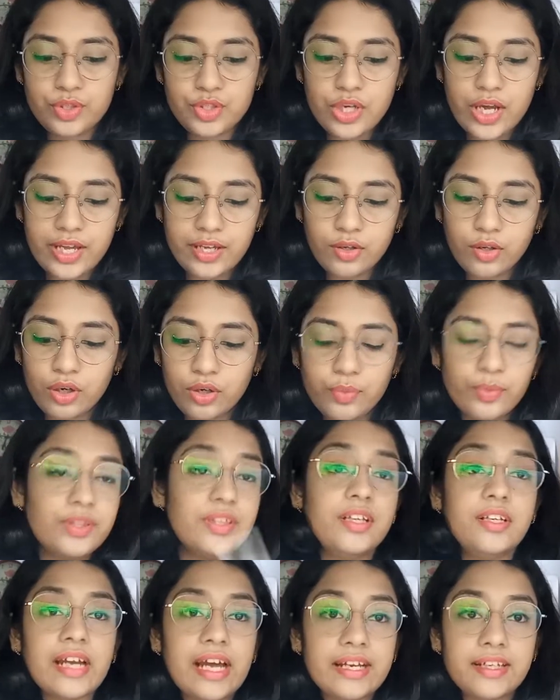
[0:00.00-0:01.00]
I got with
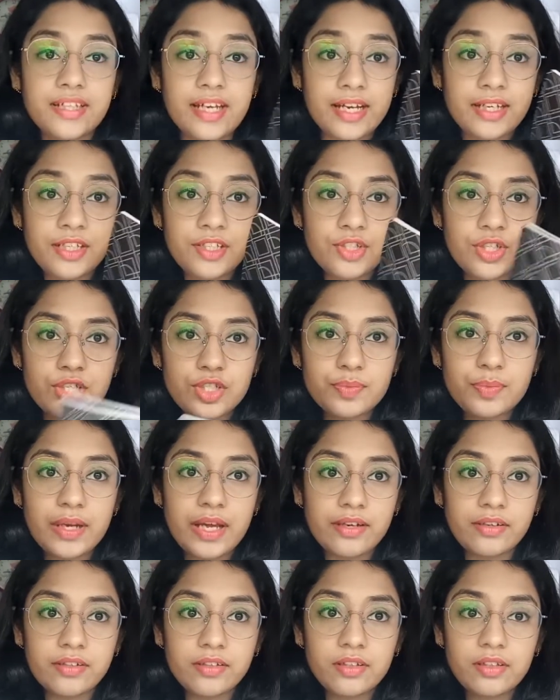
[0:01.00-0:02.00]
the Tiny Change planner.